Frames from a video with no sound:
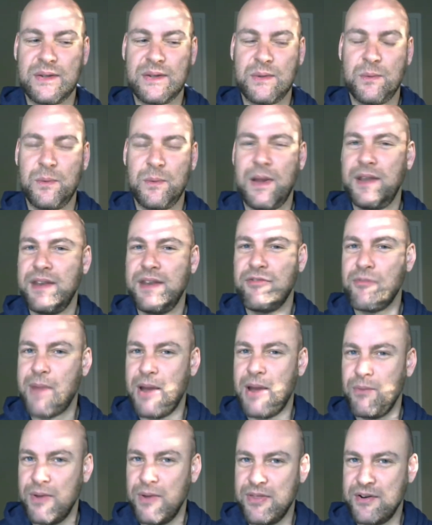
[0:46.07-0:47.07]
well, never
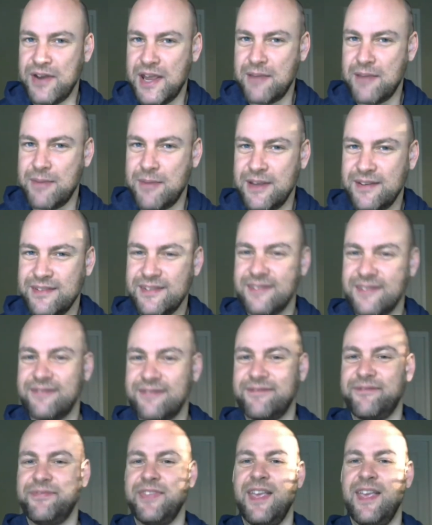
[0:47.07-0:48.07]
mind what their name is.
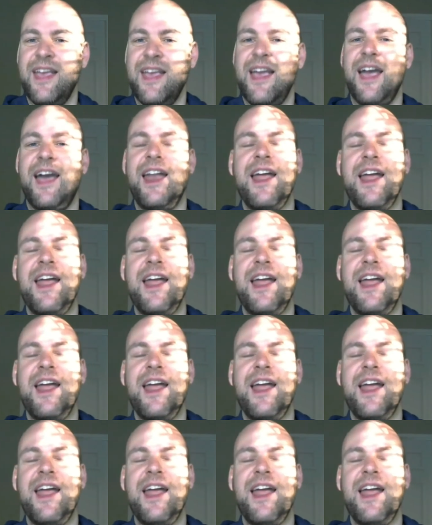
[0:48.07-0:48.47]
And